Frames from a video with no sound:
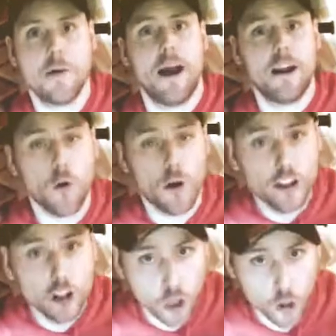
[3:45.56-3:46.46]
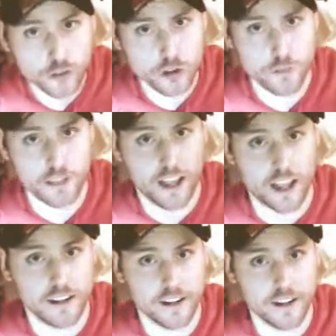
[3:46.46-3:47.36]
Am I going closer to
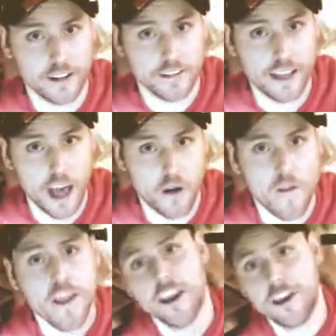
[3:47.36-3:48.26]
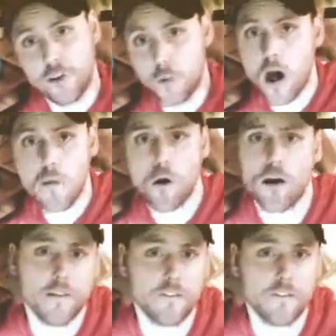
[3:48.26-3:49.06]
midline? Now, if you want more